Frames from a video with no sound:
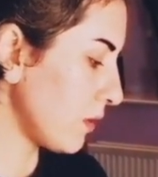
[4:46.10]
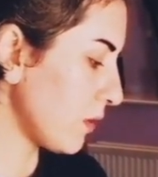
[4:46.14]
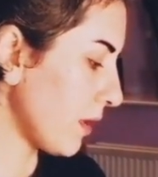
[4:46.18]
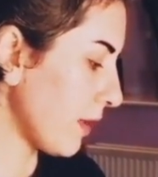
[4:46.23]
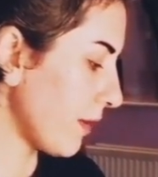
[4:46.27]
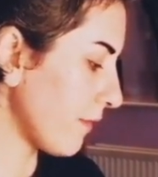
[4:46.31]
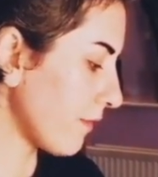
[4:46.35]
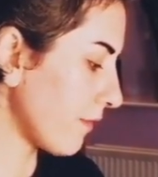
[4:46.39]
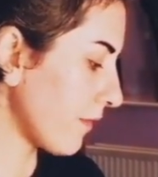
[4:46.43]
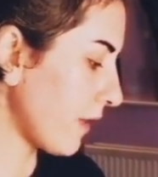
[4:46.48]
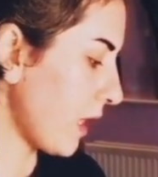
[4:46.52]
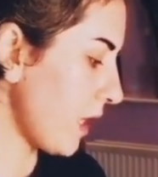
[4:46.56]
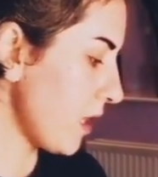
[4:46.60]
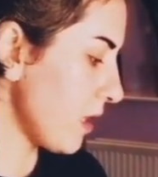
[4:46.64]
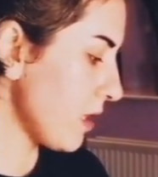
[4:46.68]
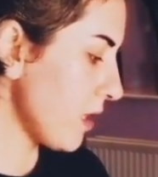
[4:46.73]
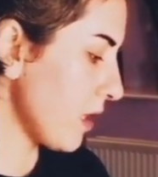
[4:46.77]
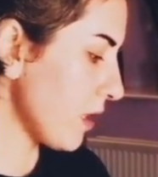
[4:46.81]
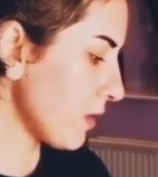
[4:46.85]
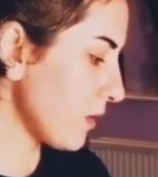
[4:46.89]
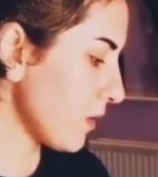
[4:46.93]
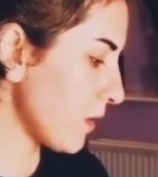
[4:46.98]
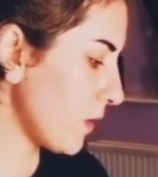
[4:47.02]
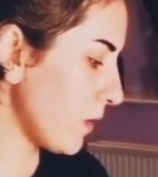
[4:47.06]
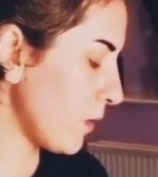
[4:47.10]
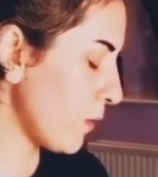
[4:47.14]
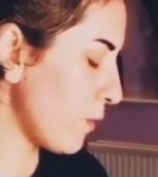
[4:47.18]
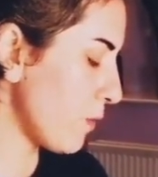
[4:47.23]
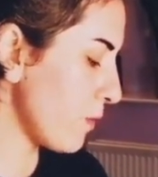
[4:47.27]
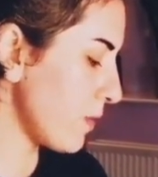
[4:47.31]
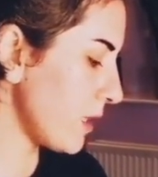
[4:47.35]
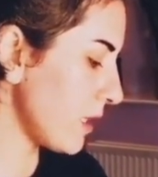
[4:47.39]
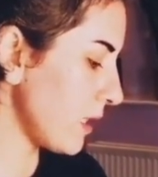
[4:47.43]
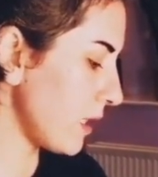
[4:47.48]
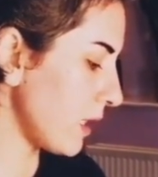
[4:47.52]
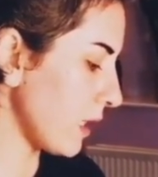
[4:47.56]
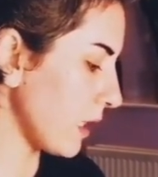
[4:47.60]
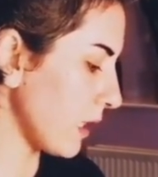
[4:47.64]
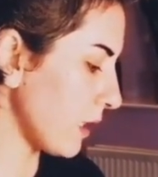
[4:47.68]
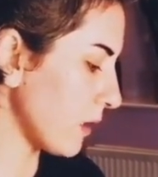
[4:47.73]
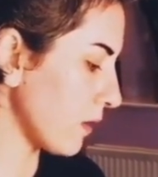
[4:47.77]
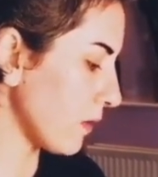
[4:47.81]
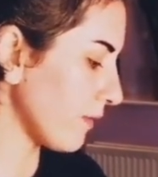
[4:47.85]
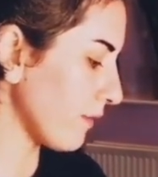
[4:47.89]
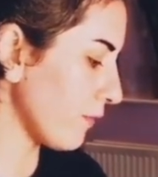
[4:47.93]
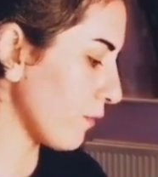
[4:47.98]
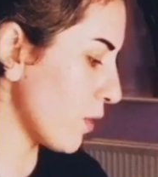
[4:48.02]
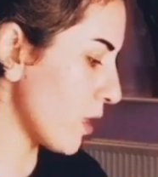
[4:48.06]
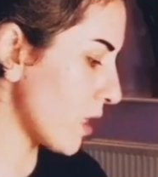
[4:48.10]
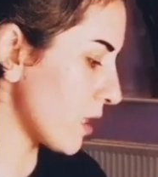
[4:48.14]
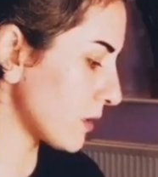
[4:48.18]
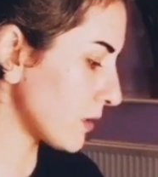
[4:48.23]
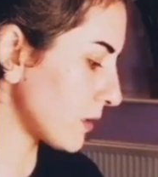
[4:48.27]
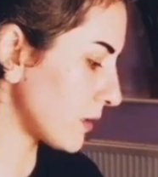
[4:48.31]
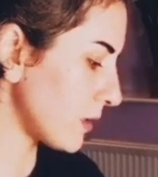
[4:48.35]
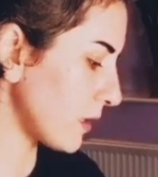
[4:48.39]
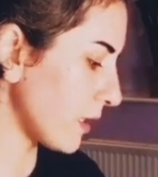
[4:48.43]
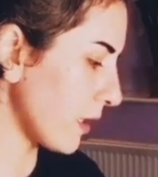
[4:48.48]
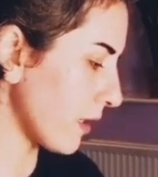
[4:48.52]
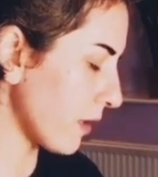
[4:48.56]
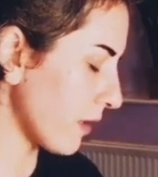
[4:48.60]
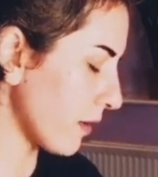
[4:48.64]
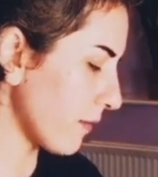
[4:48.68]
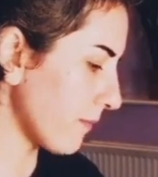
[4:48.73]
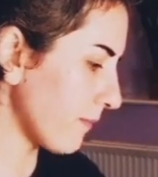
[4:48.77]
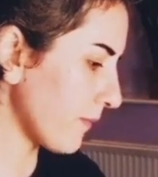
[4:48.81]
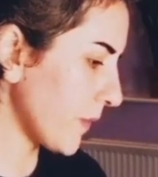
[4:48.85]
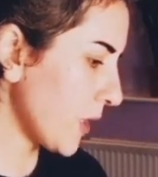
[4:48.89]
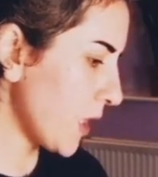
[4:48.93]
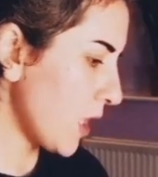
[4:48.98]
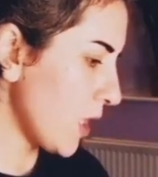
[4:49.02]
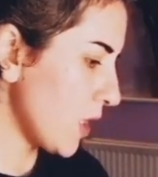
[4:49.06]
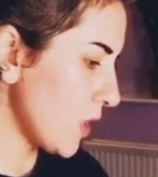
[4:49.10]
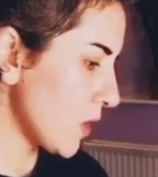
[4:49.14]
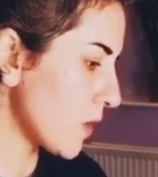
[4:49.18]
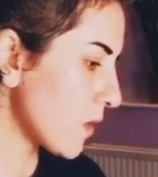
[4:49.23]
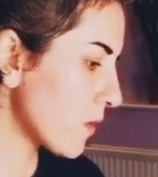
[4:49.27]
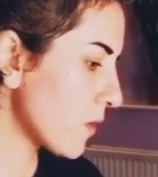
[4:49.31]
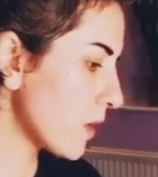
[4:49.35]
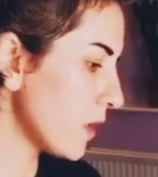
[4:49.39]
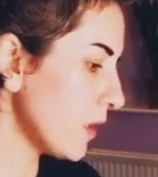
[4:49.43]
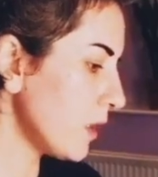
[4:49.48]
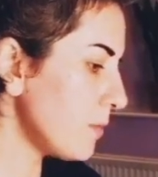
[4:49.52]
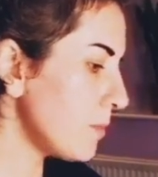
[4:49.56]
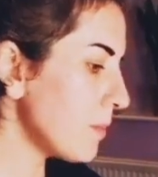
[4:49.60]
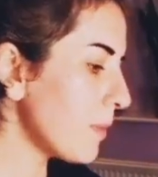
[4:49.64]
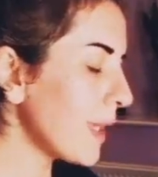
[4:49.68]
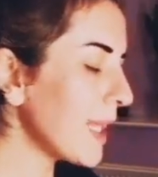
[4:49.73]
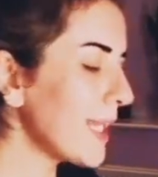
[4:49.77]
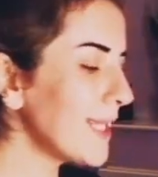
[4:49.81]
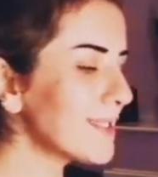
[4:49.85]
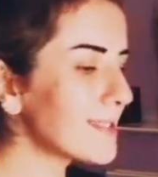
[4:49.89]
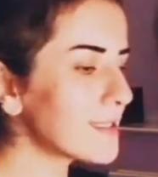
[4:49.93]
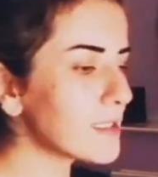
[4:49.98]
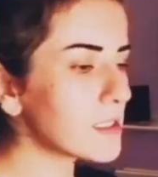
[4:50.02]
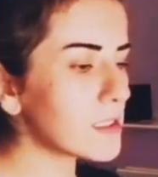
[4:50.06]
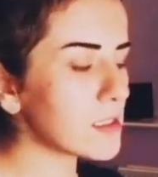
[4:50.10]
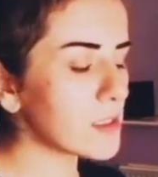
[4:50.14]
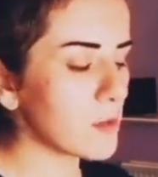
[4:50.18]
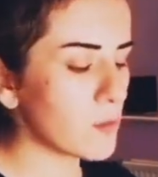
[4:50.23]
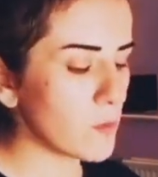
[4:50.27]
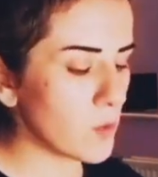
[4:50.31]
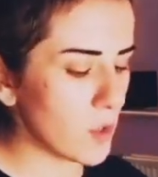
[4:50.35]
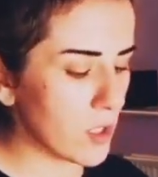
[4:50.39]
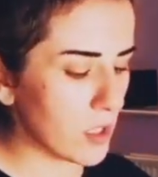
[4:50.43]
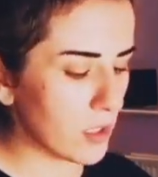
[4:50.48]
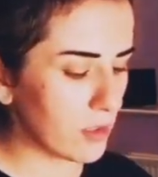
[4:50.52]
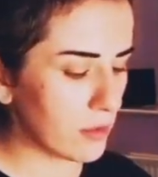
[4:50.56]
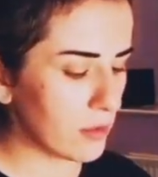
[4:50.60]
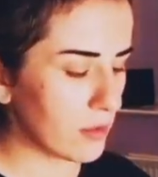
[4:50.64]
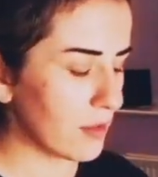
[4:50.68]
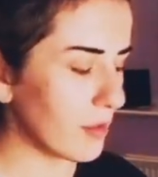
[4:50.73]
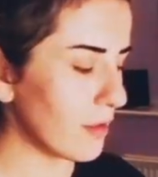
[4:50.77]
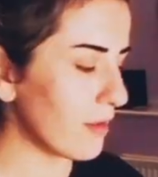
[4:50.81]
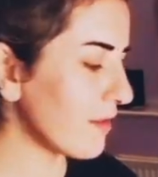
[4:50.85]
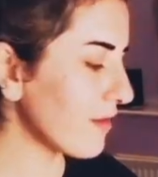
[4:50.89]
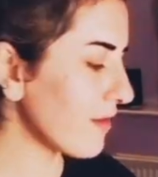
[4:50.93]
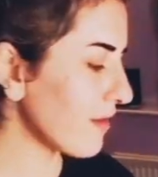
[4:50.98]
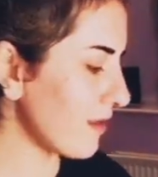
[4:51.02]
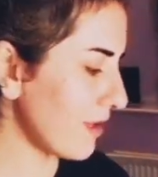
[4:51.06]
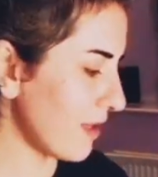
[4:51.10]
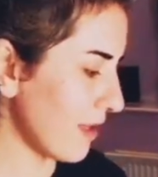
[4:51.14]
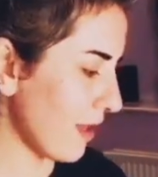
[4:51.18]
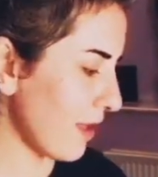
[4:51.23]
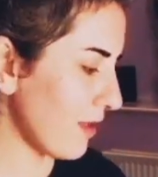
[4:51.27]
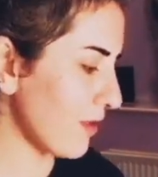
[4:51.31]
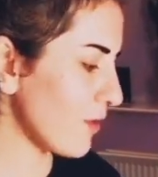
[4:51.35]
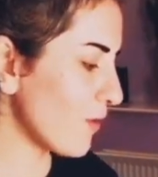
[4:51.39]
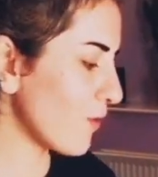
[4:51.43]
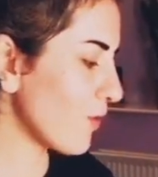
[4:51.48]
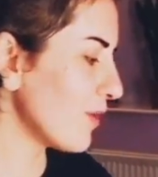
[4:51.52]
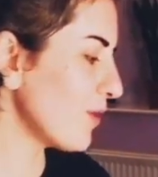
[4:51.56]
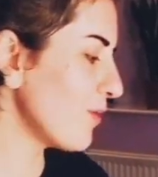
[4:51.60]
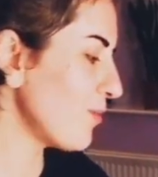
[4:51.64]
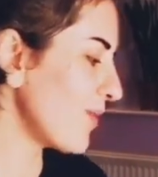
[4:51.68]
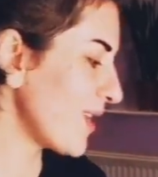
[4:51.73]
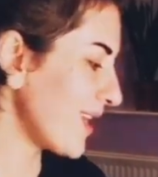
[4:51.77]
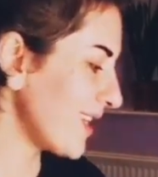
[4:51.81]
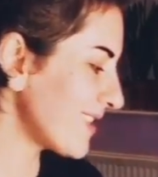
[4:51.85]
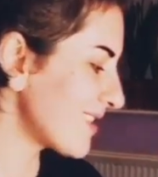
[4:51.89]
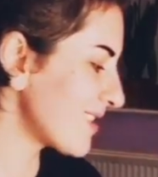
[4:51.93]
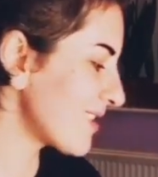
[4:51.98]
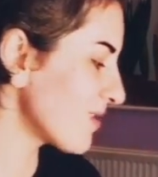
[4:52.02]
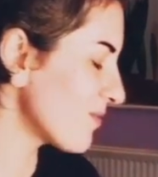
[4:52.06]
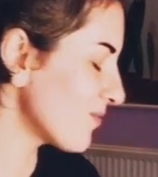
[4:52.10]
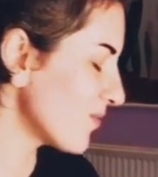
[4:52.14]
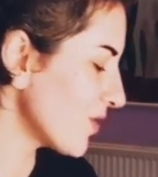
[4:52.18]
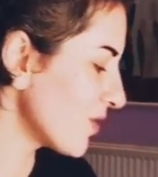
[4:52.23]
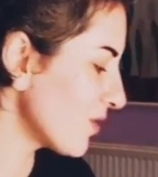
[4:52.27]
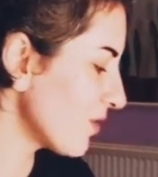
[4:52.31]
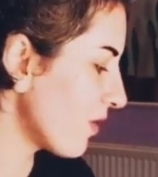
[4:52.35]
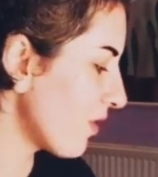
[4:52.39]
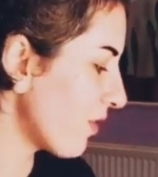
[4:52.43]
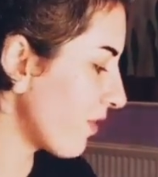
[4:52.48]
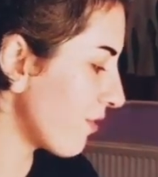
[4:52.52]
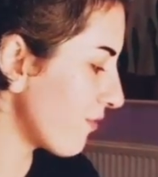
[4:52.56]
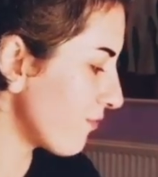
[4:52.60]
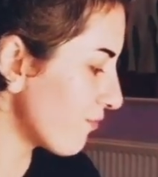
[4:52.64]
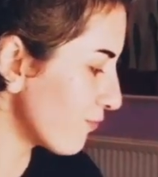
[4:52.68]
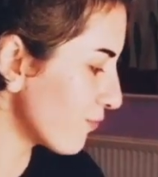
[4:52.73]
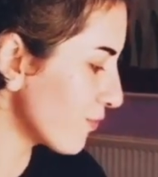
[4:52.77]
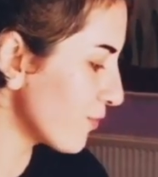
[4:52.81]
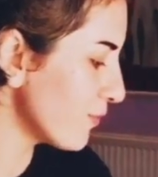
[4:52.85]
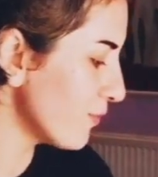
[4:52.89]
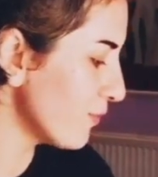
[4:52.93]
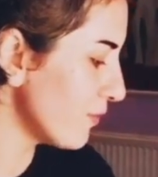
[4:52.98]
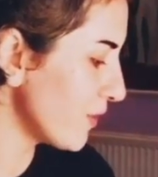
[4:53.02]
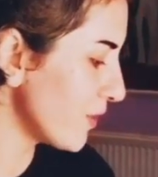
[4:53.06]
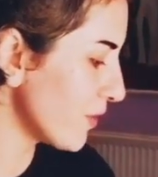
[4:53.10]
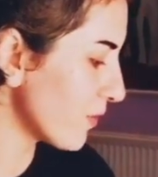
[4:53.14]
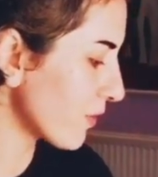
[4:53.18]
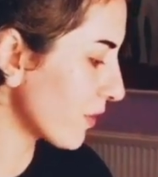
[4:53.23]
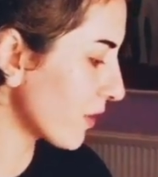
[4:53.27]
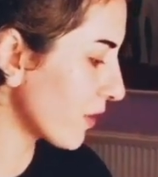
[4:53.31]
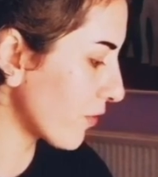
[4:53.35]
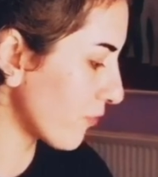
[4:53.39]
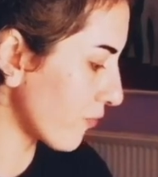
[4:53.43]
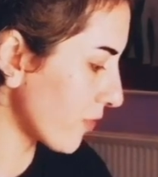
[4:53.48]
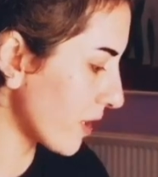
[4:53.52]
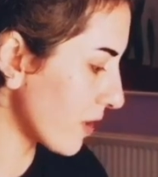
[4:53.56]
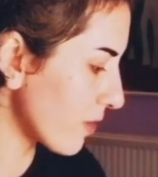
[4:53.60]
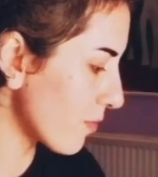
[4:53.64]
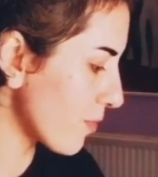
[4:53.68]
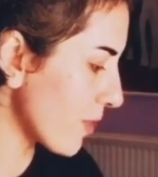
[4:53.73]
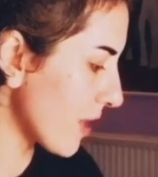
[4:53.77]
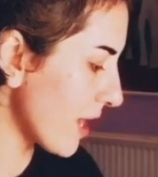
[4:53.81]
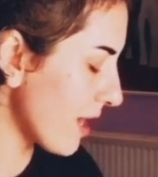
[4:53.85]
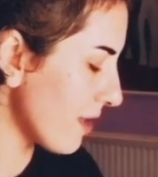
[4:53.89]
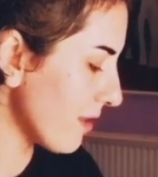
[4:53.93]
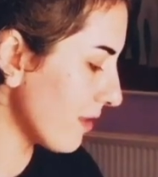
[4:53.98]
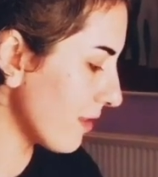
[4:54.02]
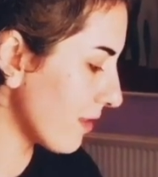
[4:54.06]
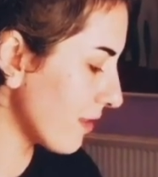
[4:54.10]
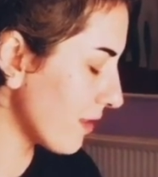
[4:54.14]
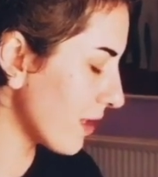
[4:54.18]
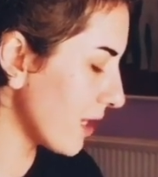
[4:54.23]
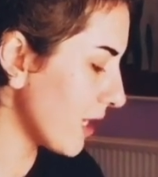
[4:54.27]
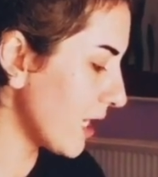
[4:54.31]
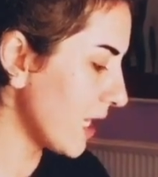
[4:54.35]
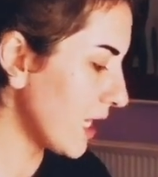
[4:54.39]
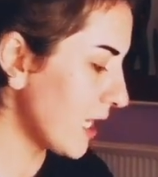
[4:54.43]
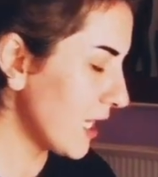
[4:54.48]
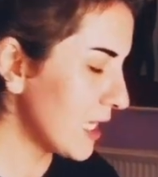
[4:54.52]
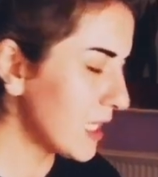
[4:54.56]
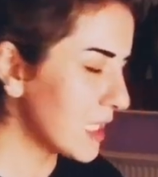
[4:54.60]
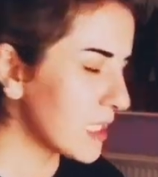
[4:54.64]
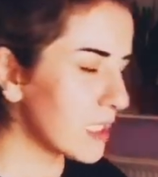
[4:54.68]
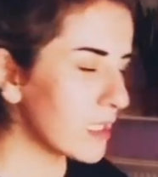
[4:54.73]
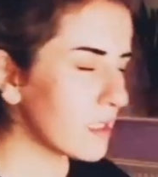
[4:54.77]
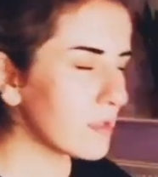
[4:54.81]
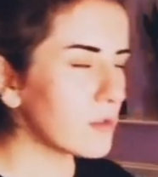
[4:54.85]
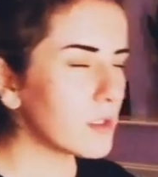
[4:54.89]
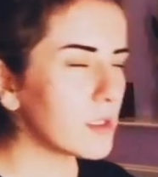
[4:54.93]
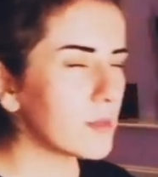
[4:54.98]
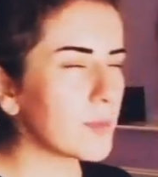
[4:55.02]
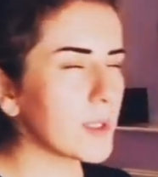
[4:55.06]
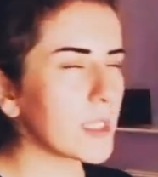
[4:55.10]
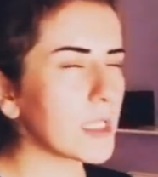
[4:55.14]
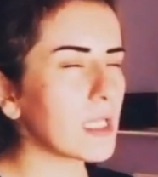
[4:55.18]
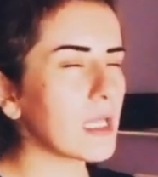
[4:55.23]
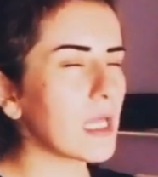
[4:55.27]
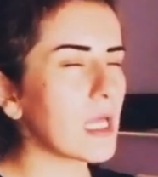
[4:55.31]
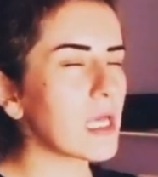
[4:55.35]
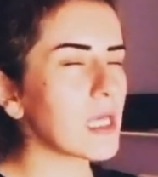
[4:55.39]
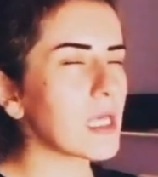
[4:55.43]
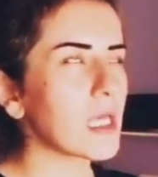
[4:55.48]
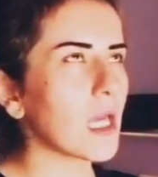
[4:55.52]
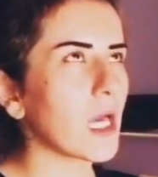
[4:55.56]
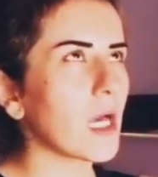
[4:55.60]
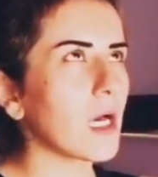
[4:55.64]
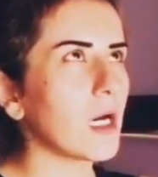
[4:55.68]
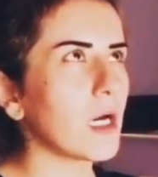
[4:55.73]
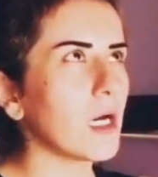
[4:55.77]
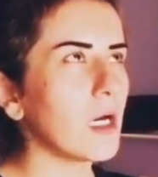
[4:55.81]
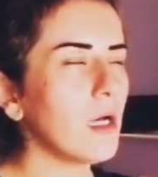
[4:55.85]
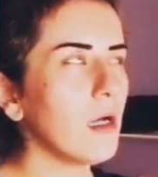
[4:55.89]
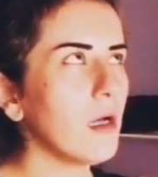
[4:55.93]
You have King and Queen of Wands here. You could meet someone, yeah, you could meet someone through your career path that will be like,